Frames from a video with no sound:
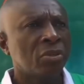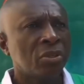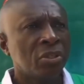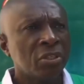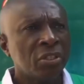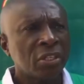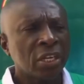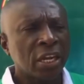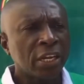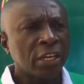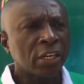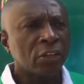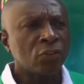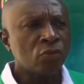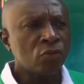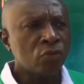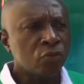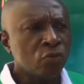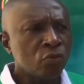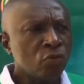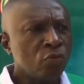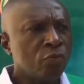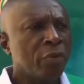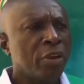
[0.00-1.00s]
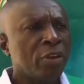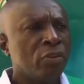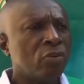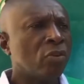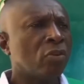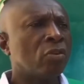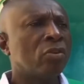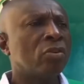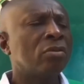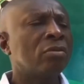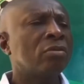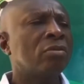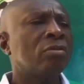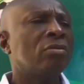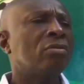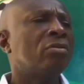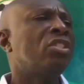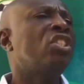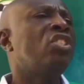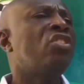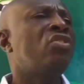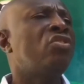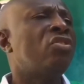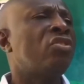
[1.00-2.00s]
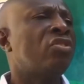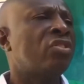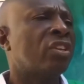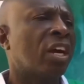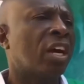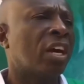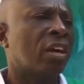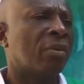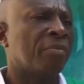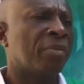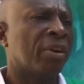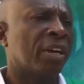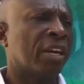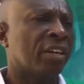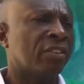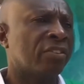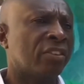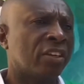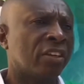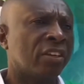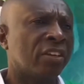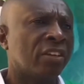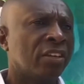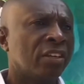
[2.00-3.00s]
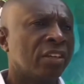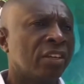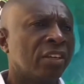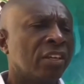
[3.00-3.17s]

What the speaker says: So, these are the two major injuries, like I said,